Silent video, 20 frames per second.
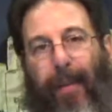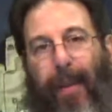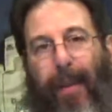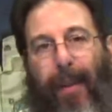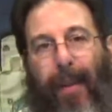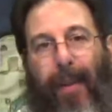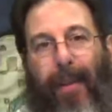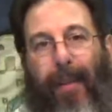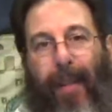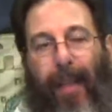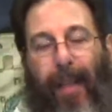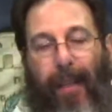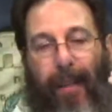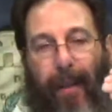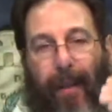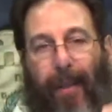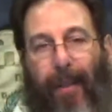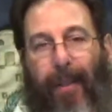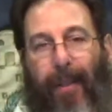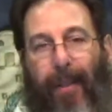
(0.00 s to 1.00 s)
on earth, as
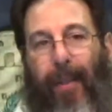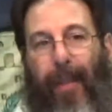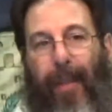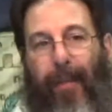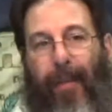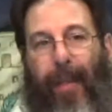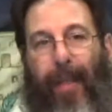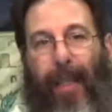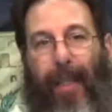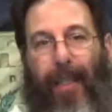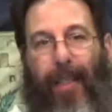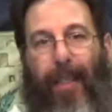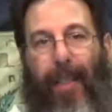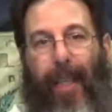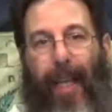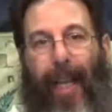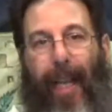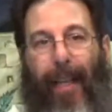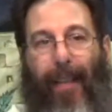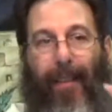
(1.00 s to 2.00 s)
long as you live in his
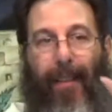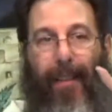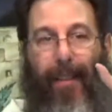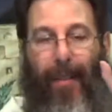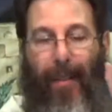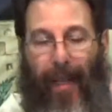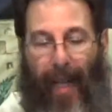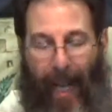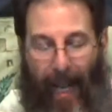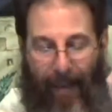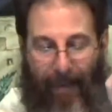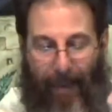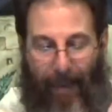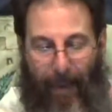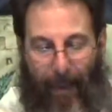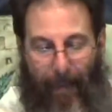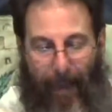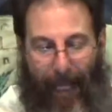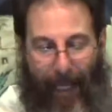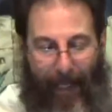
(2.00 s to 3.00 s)
land, you have to
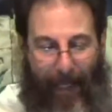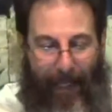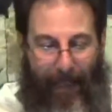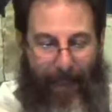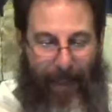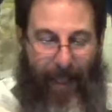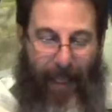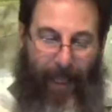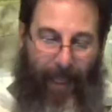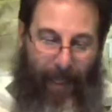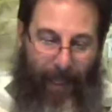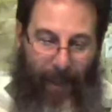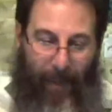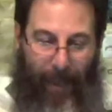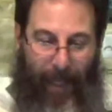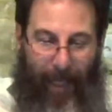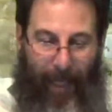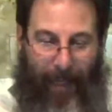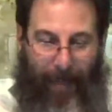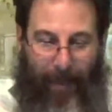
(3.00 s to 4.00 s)
obey these.
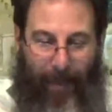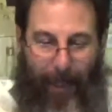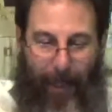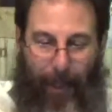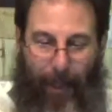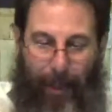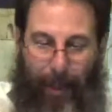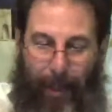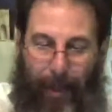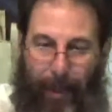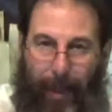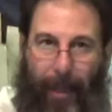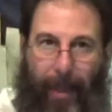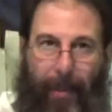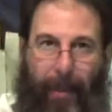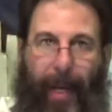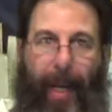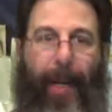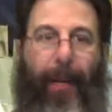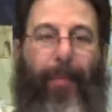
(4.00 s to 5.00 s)
Going on to verse 2 and
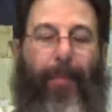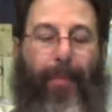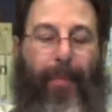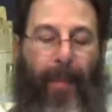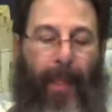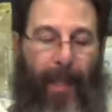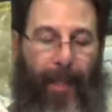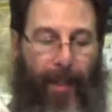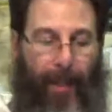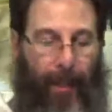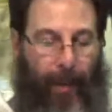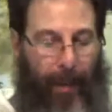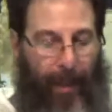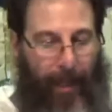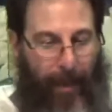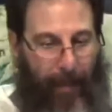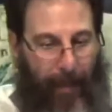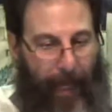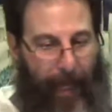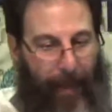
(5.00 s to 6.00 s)
3. 2
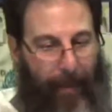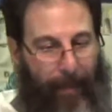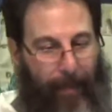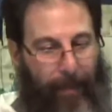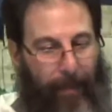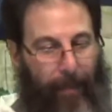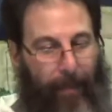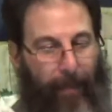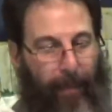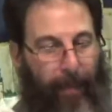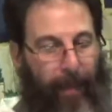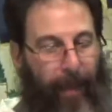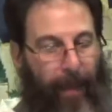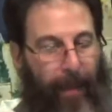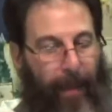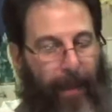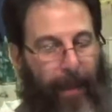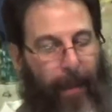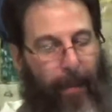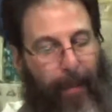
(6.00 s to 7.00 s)
and 3.
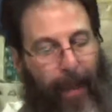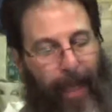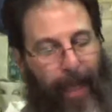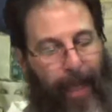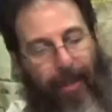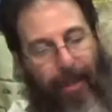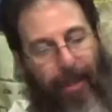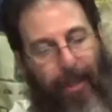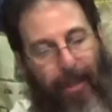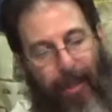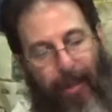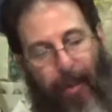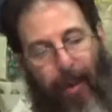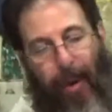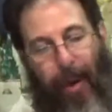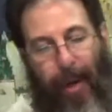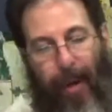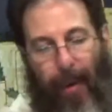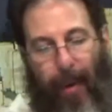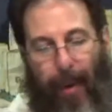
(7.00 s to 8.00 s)
You must
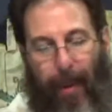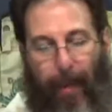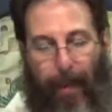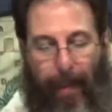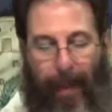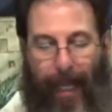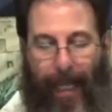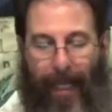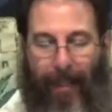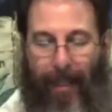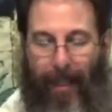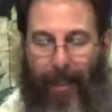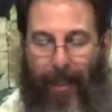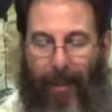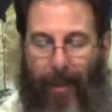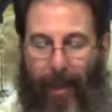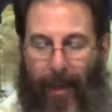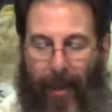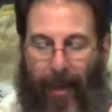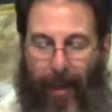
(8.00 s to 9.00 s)
destroy all the
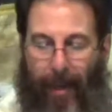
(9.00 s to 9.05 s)
places